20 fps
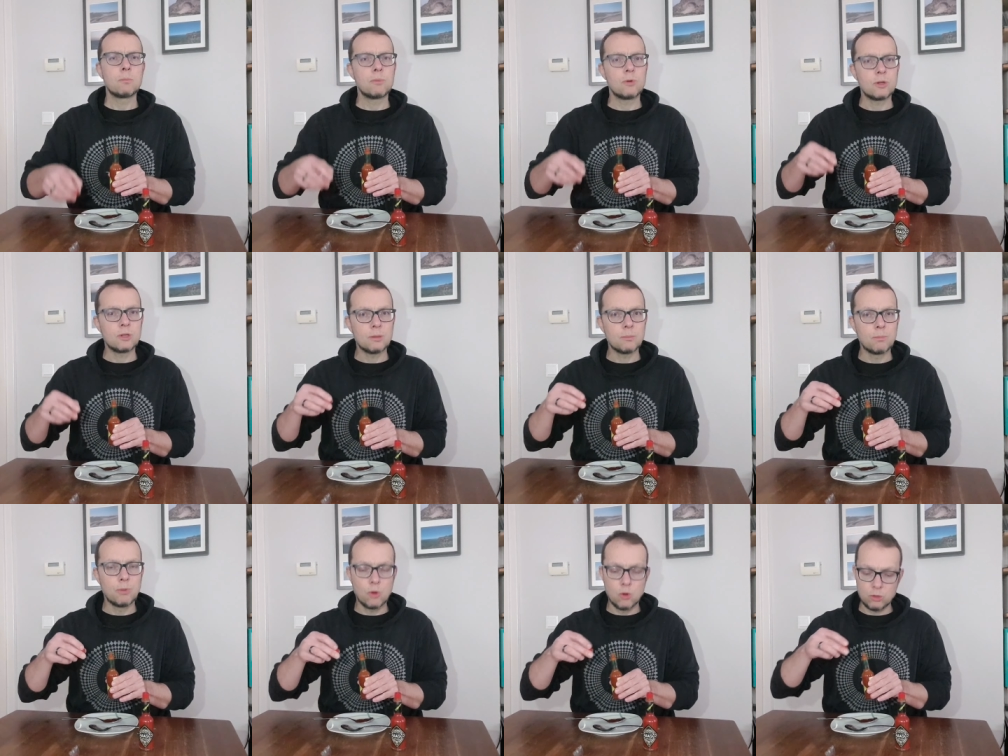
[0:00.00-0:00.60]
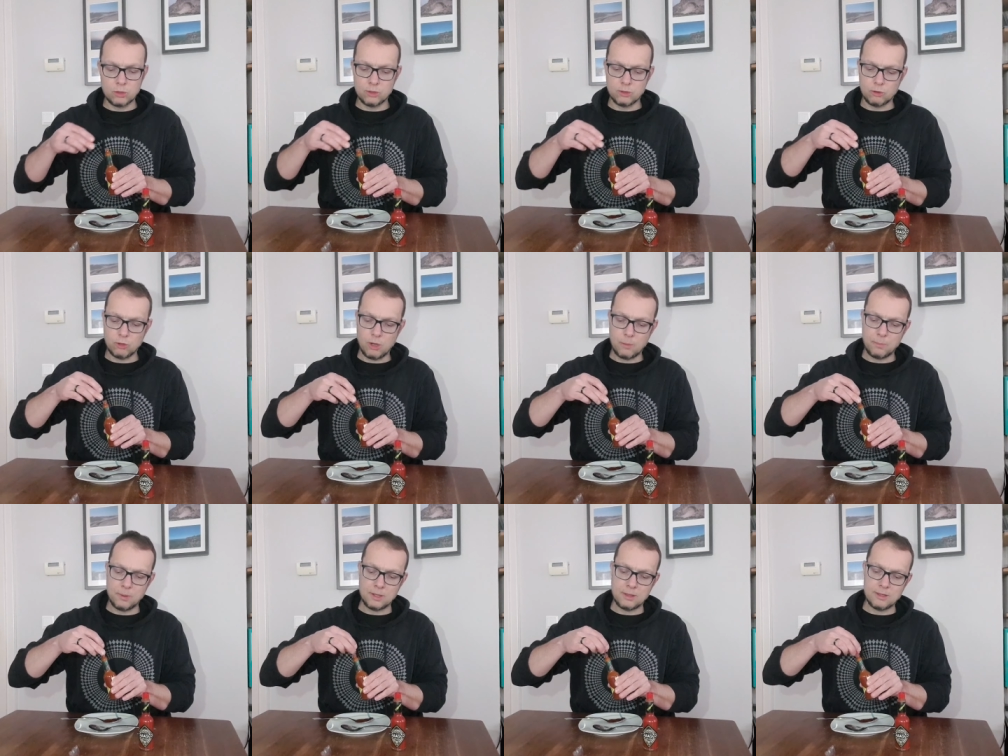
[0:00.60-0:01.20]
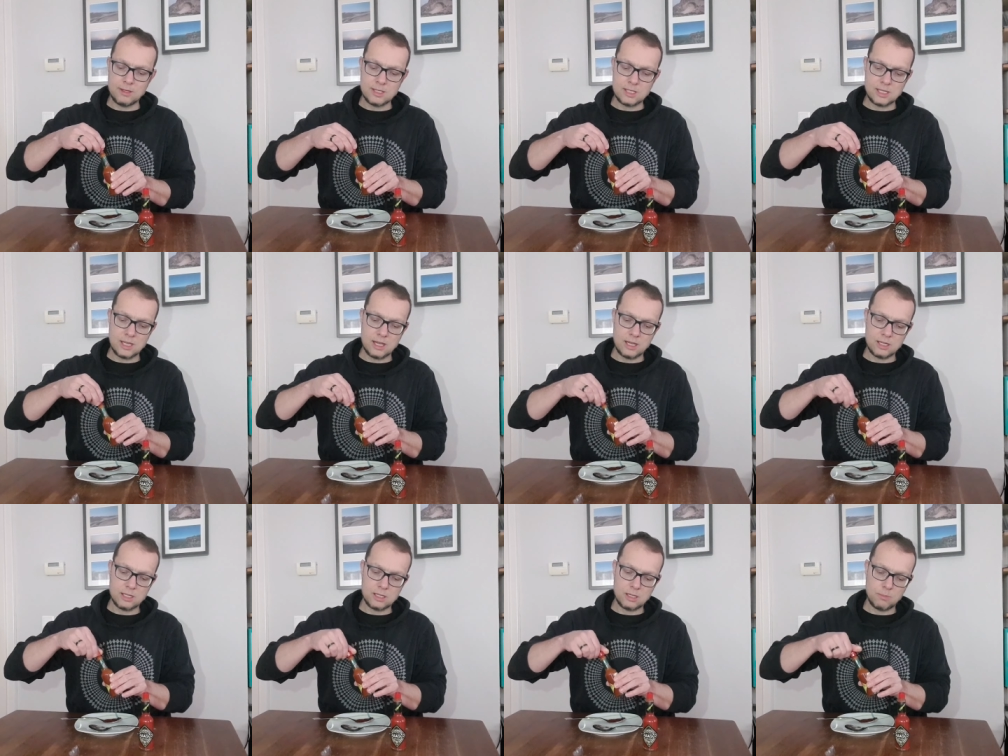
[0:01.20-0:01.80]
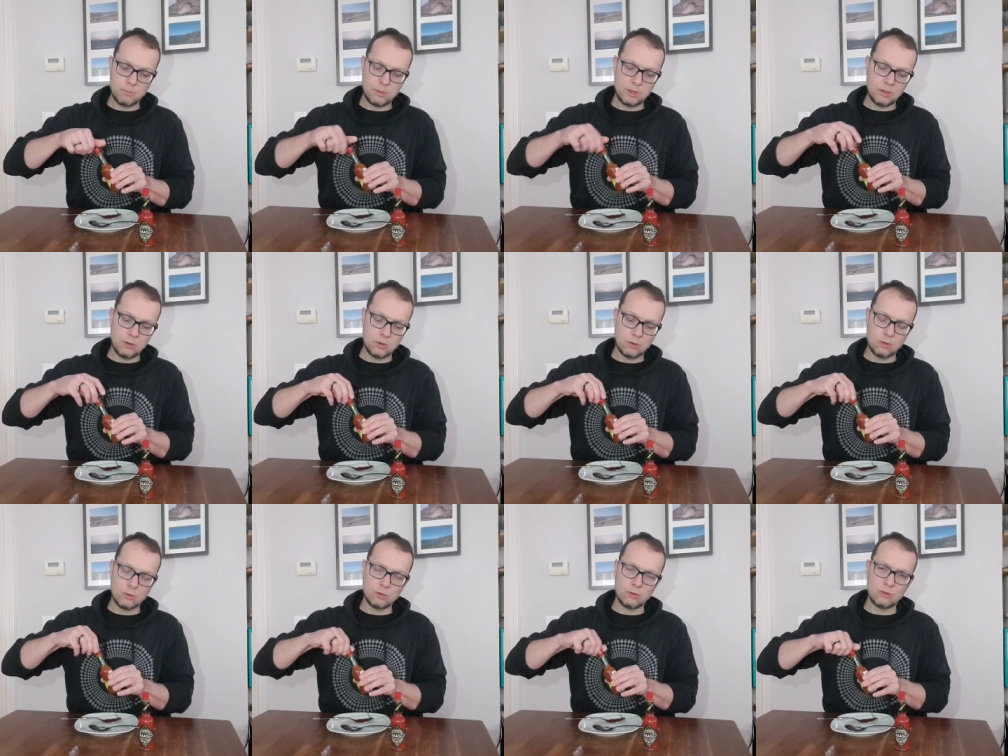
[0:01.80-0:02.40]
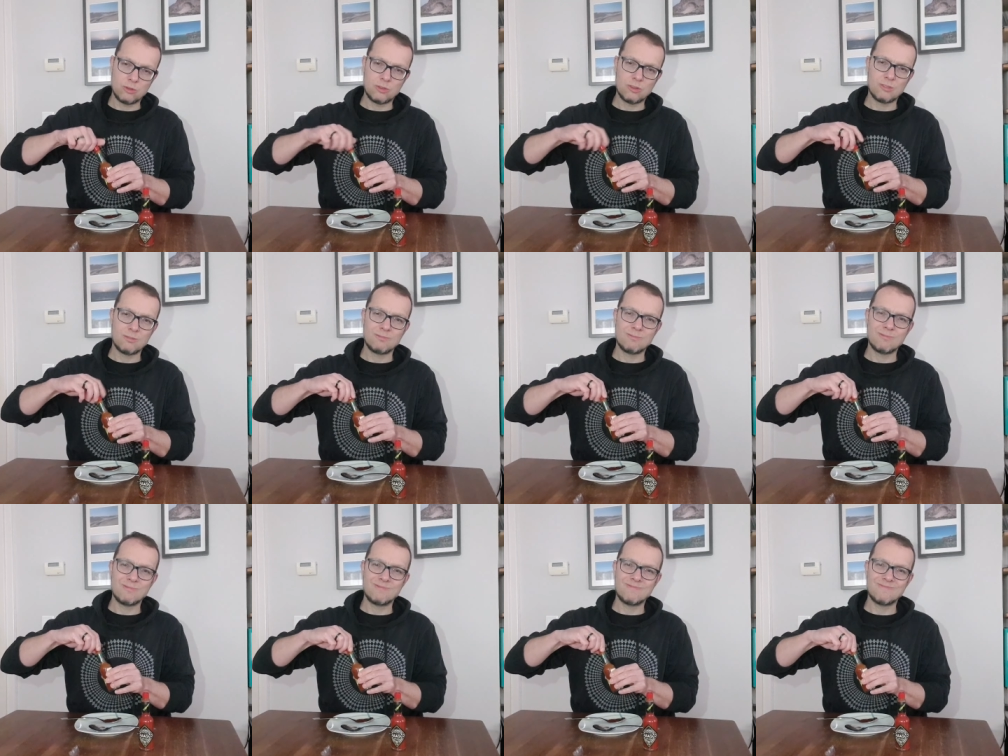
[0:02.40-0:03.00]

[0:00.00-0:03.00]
Pretty important topic these days, because